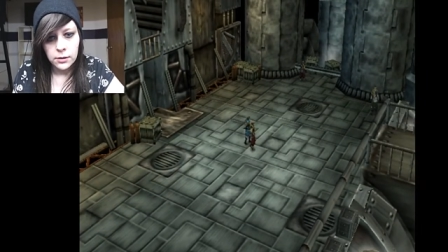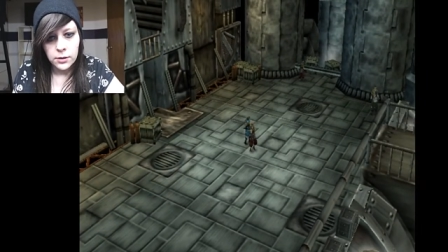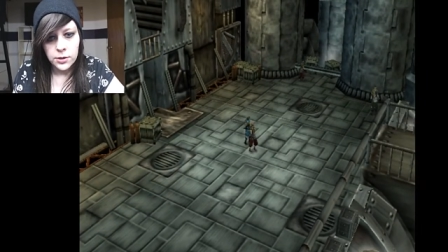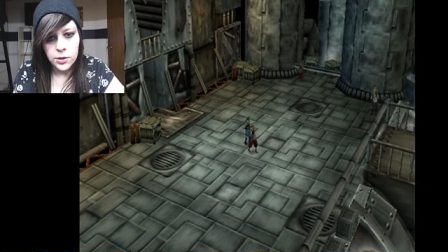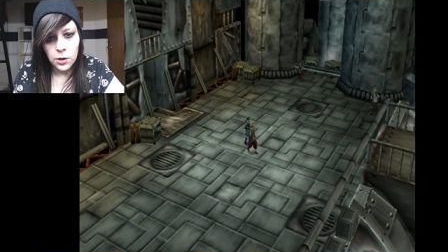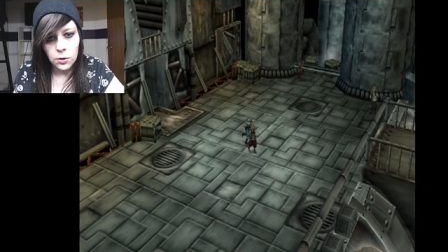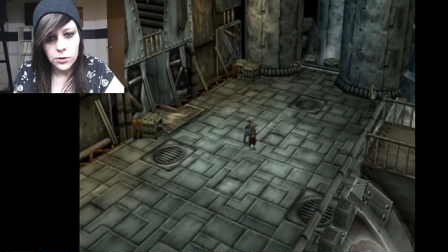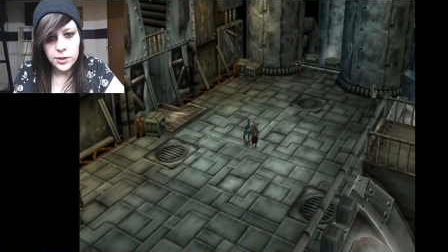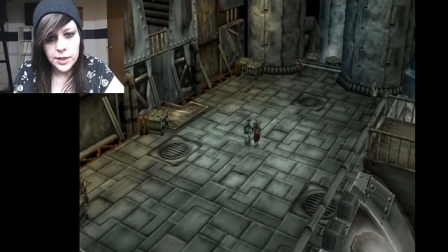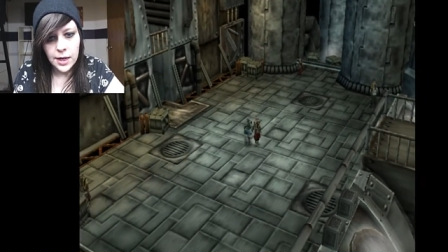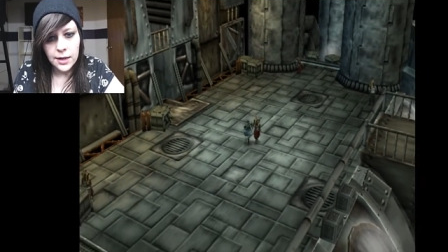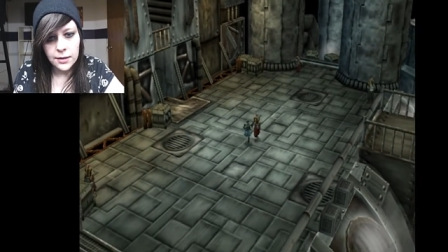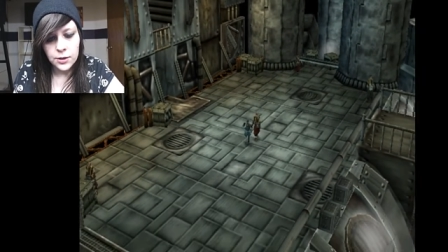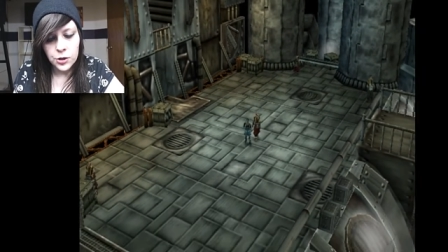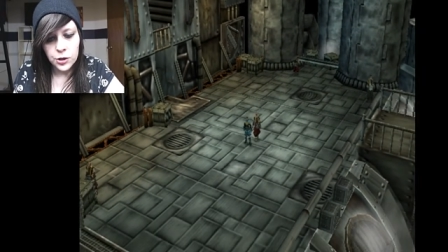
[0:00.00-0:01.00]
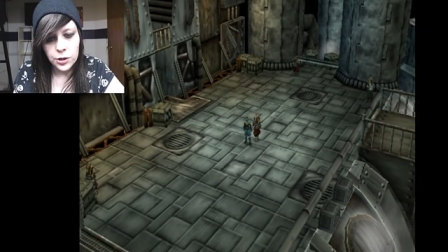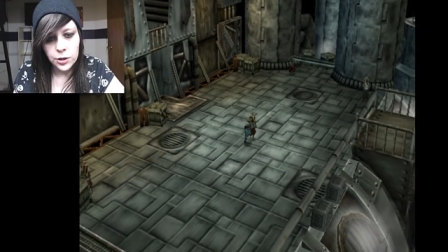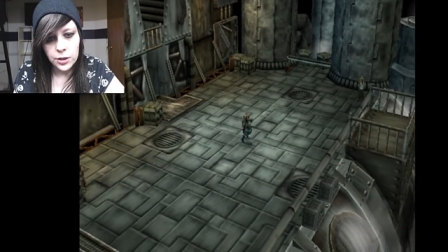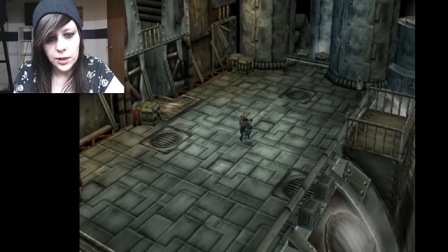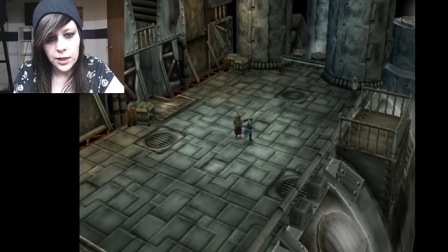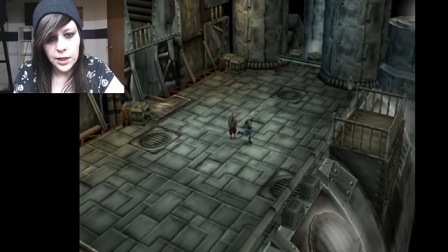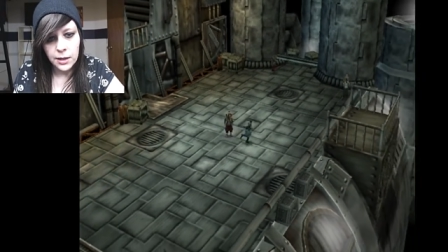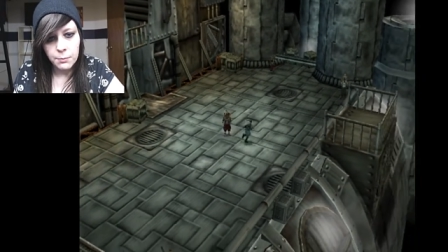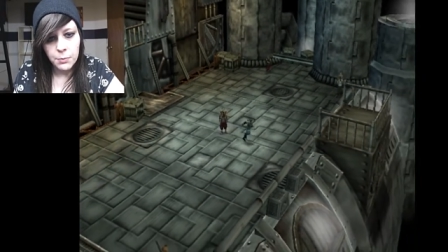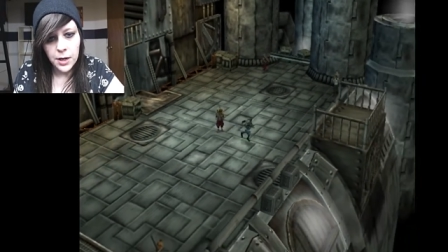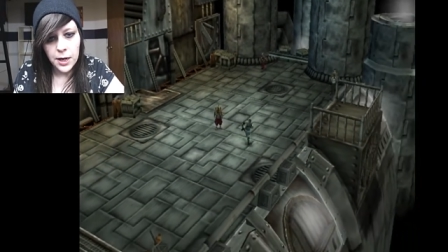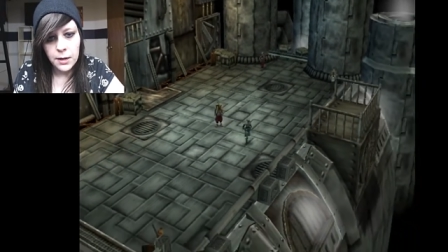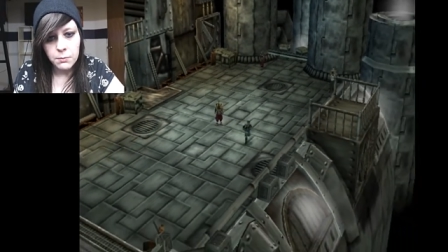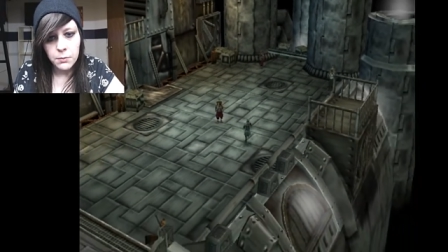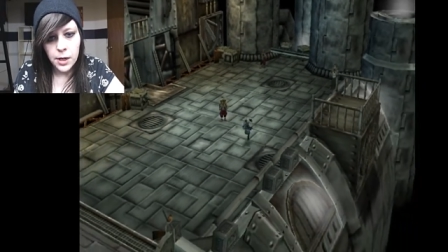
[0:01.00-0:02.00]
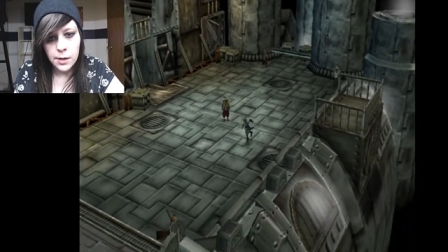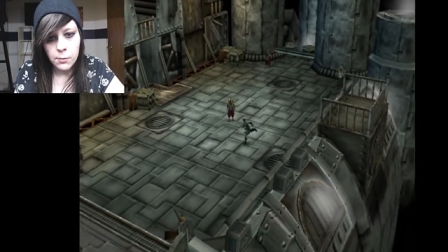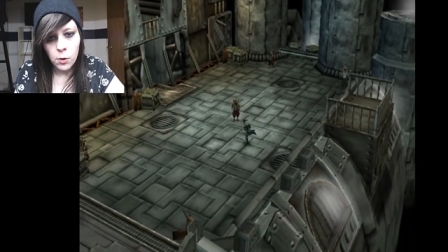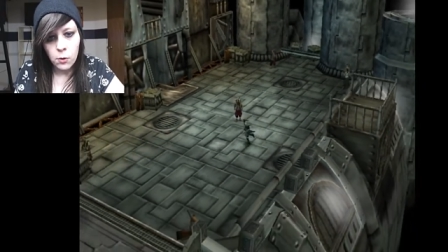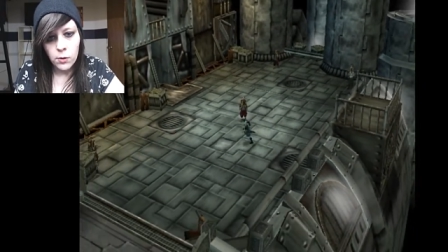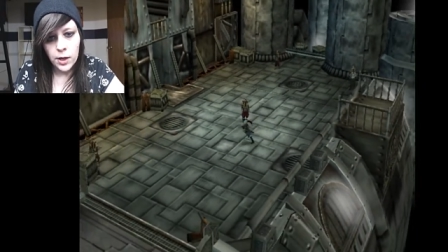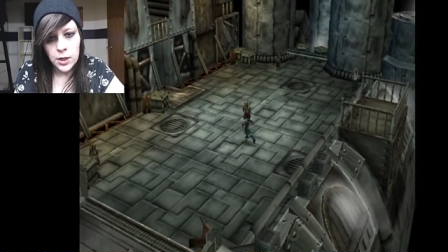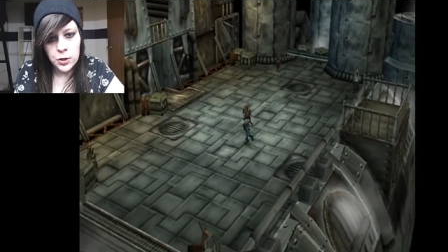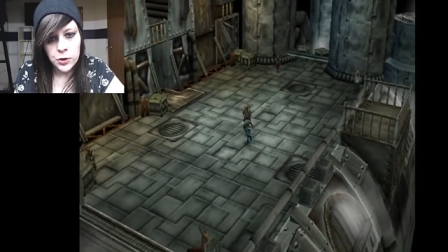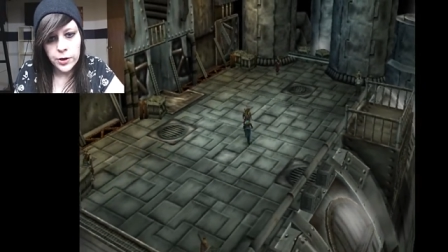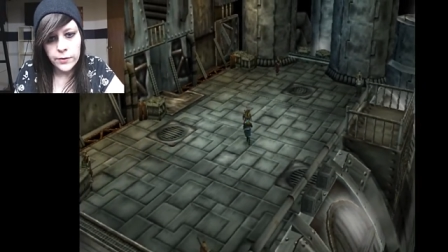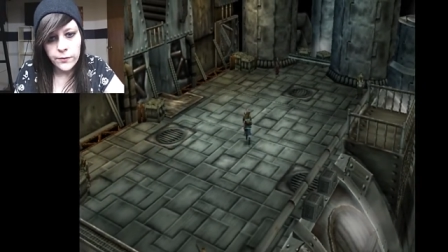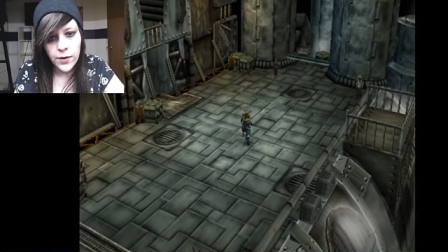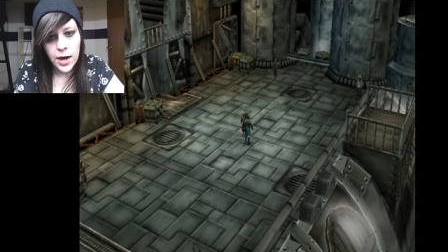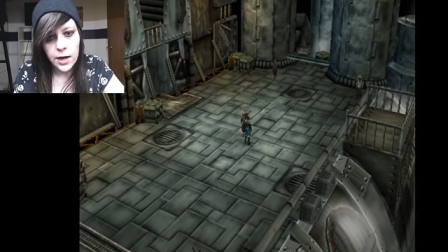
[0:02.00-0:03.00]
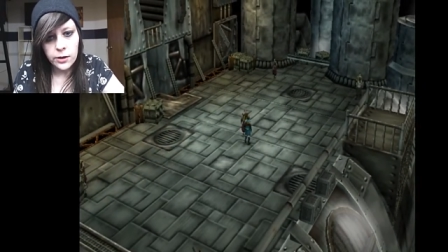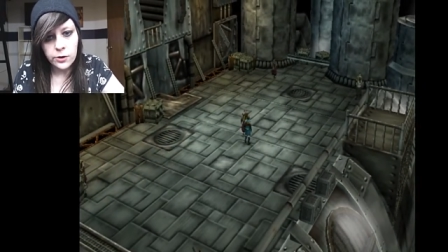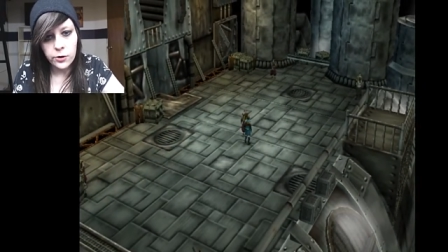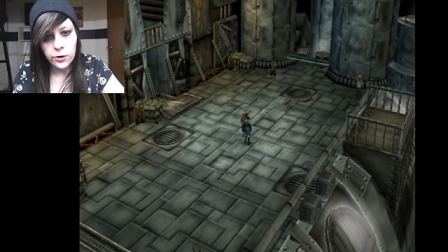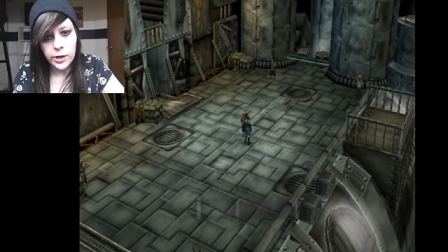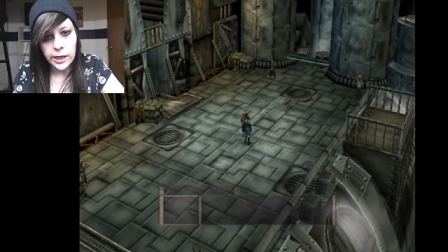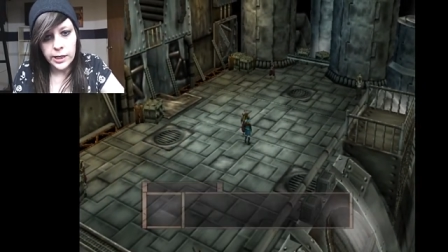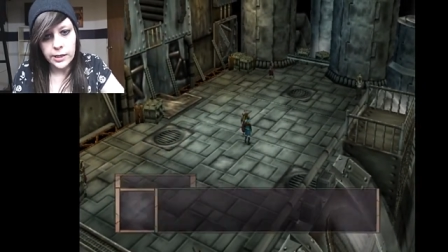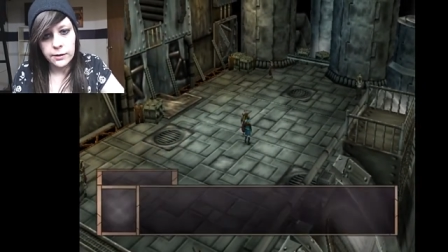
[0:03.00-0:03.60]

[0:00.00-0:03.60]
So sad that you couldn't get paid minimum wage at a factory.